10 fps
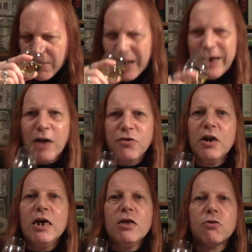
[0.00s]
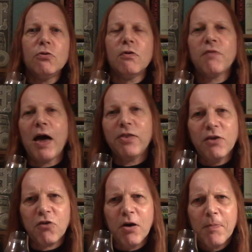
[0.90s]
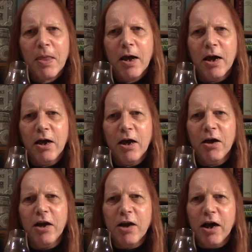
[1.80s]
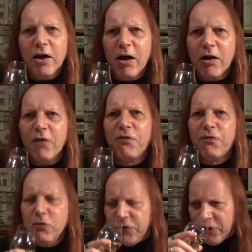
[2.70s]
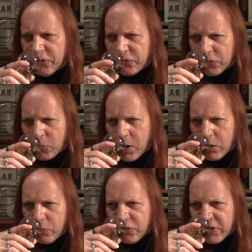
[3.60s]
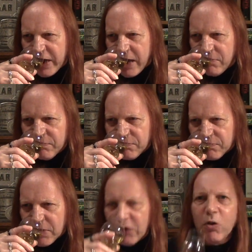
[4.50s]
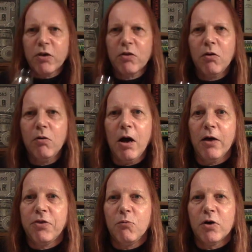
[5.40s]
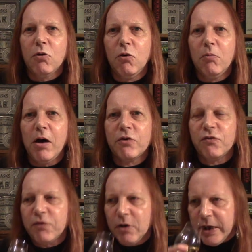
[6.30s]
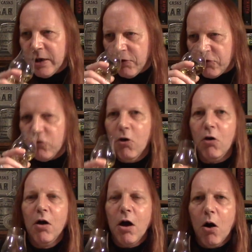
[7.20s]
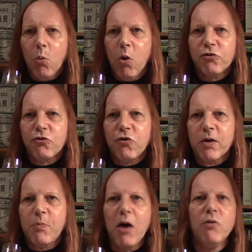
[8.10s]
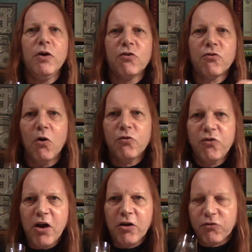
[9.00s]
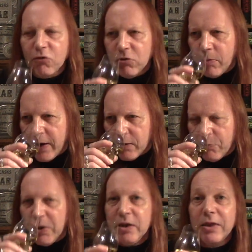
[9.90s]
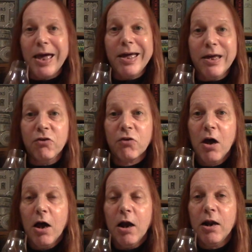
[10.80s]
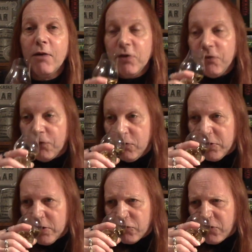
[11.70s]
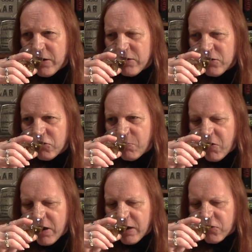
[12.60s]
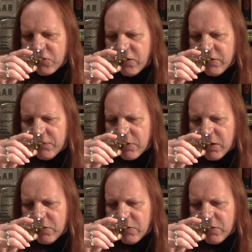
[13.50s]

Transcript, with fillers: and underneath all of that, there's a, a, a, a, a fruitiness as well, which again is one of the, I think, one of the hallmarks of Caol Ila. It's not a one-trick pony. It's not just all about the peat. There is a lovely fruitiness there to the spirit, and it's kind of